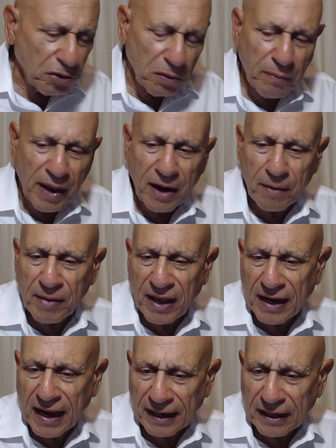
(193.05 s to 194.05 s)
You may or may
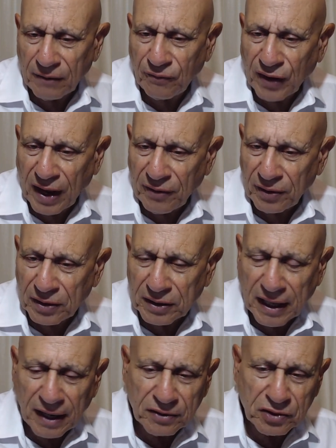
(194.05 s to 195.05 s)
not get
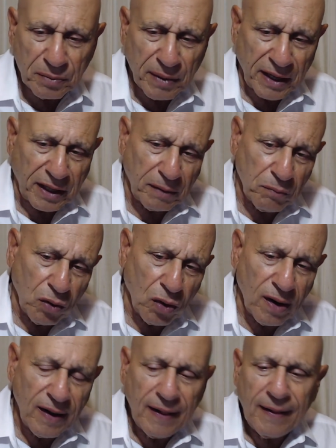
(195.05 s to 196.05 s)
$500. You might get more.